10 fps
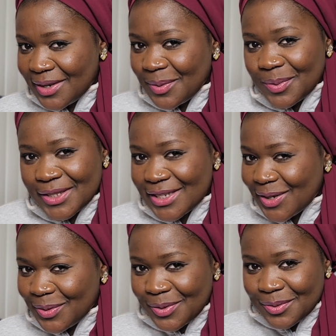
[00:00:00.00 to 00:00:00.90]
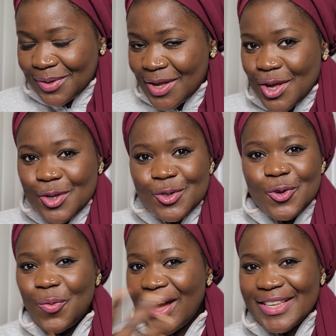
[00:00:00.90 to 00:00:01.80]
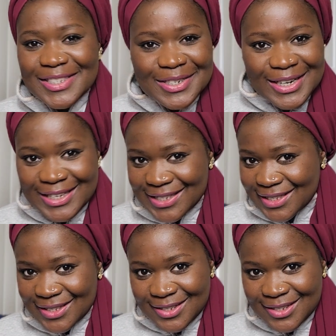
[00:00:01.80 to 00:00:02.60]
They will tell you. So why stress?